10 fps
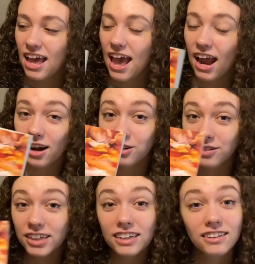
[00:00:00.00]
and i was
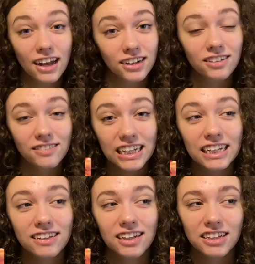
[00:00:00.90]
really excited to read
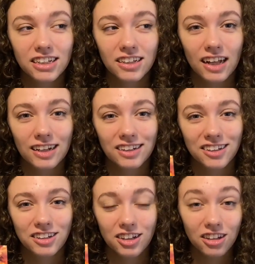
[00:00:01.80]
this until i
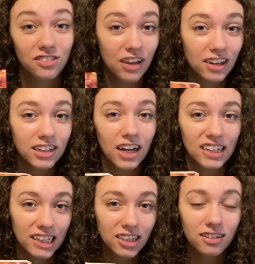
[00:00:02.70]
just found out
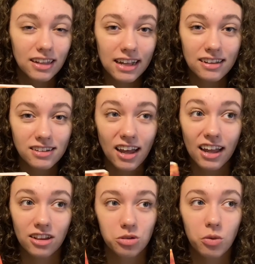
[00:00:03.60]
like literally last night
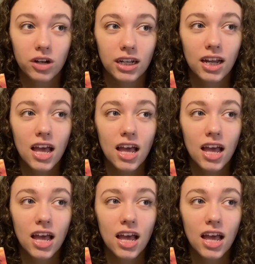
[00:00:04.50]
and this morning